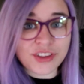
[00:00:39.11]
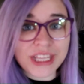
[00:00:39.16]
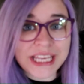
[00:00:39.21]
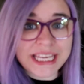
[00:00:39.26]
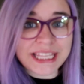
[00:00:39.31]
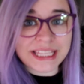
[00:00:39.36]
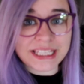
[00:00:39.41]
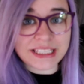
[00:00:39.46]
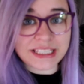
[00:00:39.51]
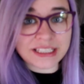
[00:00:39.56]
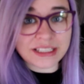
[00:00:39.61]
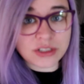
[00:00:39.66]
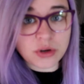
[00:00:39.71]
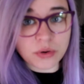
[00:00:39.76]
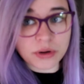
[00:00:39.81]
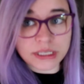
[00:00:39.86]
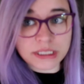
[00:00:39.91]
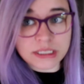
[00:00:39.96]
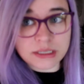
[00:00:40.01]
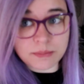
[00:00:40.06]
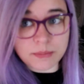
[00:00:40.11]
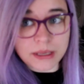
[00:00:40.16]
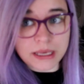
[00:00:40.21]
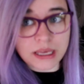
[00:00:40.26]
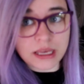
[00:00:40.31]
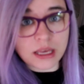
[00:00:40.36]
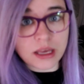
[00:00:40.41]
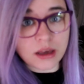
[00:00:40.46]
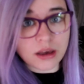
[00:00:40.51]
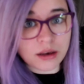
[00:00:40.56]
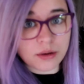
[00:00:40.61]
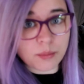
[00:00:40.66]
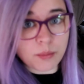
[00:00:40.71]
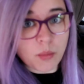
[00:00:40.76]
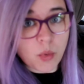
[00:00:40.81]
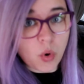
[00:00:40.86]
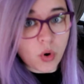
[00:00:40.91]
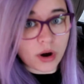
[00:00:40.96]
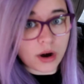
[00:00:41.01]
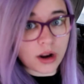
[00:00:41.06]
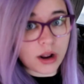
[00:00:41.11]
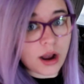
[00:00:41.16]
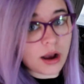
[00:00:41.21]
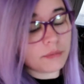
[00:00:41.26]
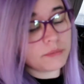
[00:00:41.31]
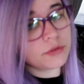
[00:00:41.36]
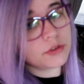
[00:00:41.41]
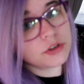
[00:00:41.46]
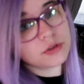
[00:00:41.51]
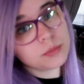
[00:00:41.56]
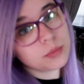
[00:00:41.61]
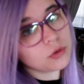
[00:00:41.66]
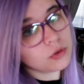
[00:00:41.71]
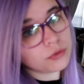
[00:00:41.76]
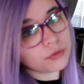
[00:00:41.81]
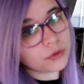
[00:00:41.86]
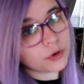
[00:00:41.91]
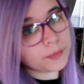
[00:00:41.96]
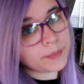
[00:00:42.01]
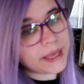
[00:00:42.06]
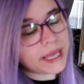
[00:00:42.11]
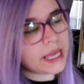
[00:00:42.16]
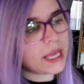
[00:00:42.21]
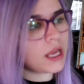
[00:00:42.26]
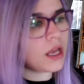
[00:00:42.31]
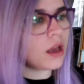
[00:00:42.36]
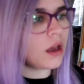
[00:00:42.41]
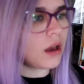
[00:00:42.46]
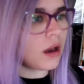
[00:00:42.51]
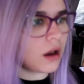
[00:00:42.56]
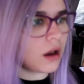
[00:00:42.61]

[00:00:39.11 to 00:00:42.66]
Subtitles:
like this is going to be more comfortable for me.